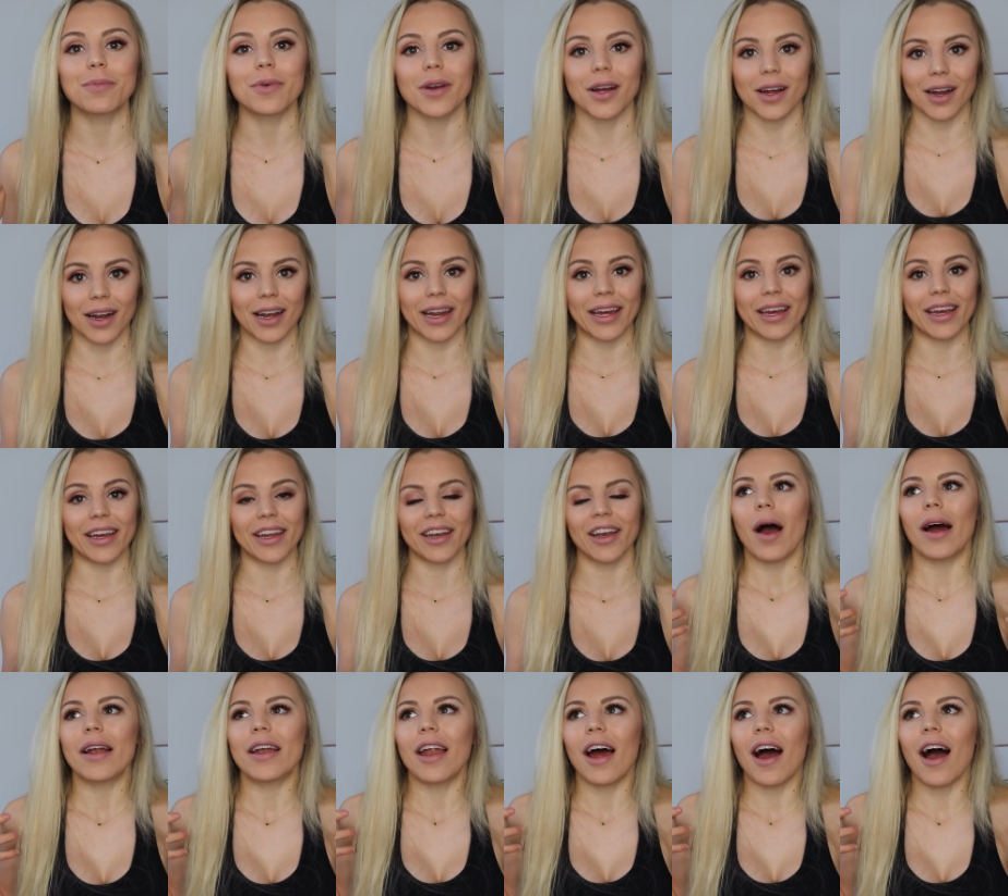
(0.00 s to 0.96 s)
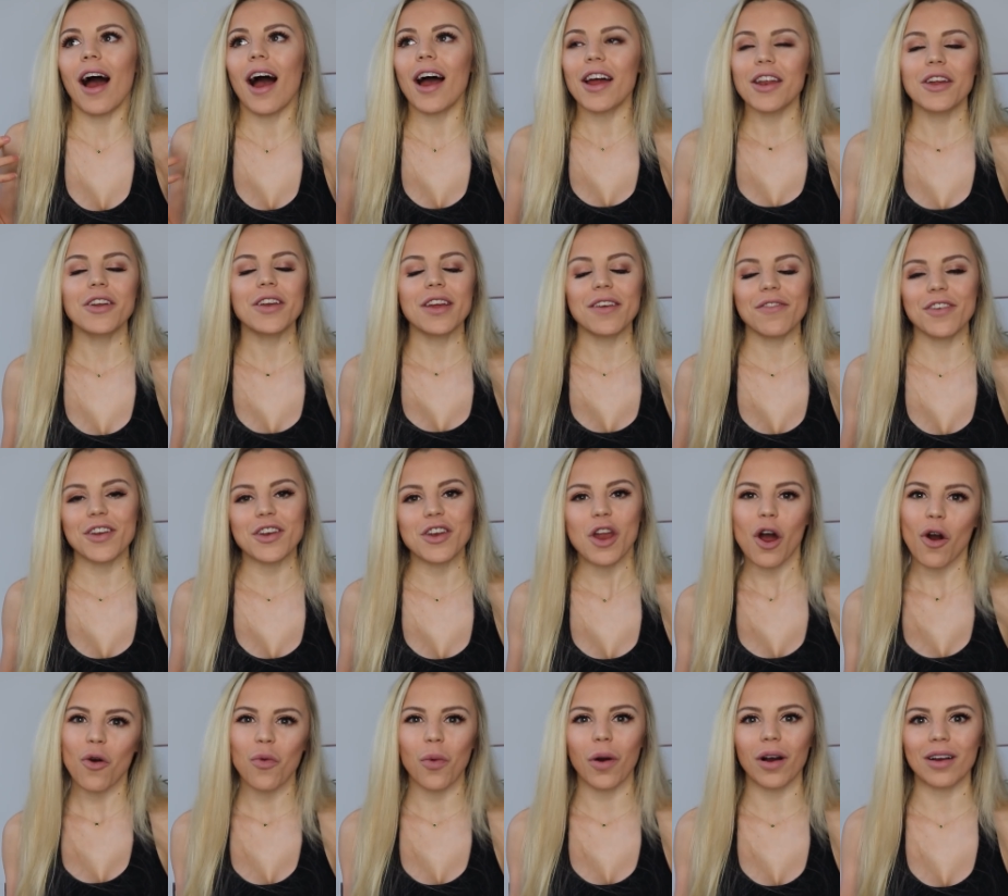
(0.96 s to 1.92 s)
clean. And I don't even
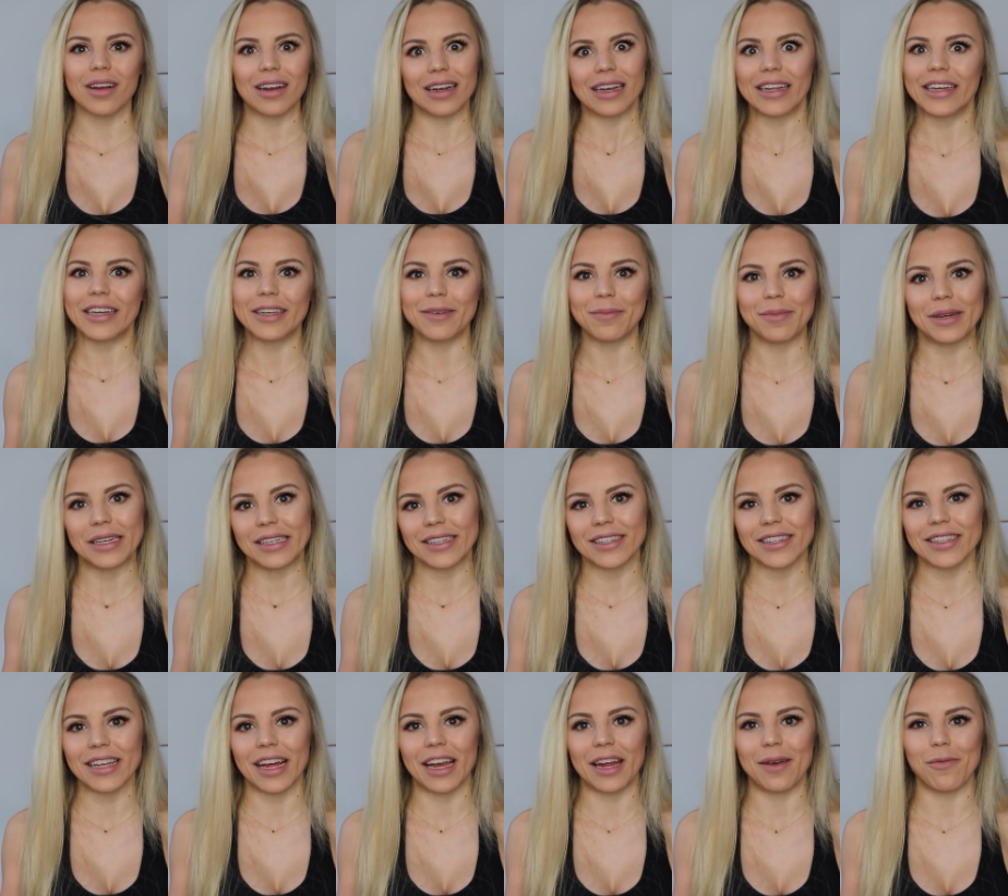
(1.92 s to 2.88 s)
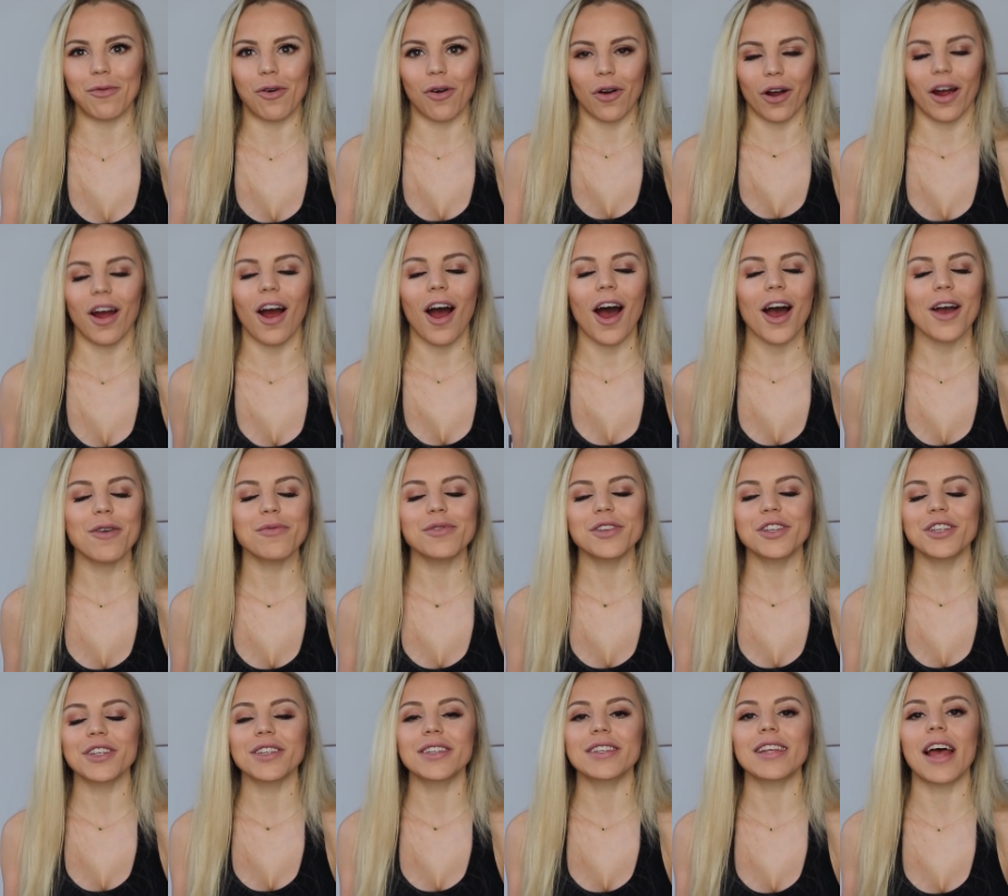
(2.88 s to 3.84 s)
know what clean means anymore. I would just